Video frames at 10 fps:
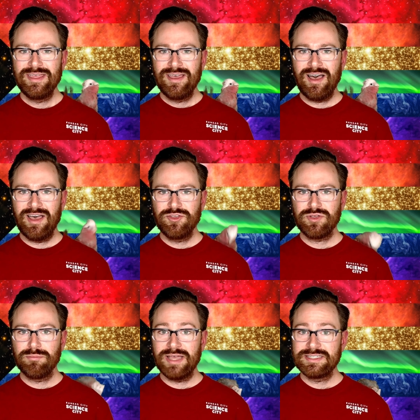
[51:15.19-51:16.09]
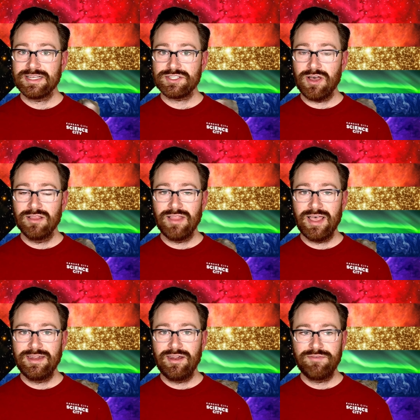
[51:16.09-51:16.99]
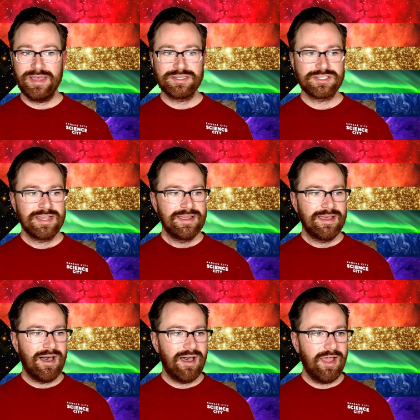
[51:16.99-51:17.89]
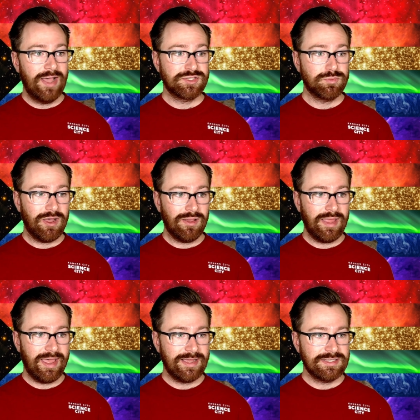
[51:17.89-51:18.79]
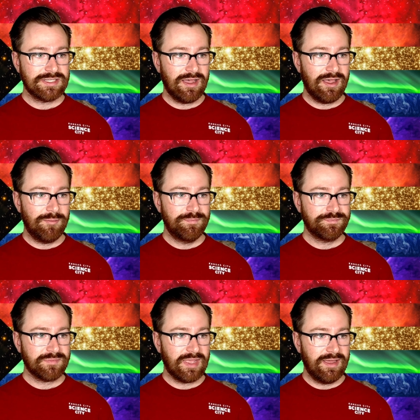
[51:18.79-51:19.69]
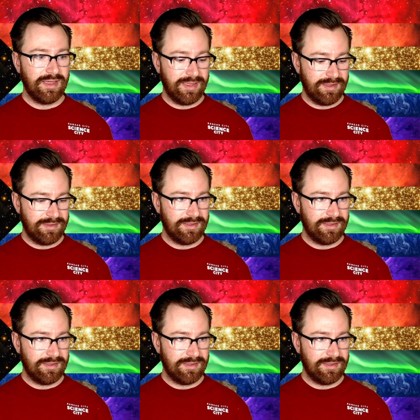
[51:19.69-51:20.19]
Uh, you can buy tickets online in advance, uh, as well as um, uh,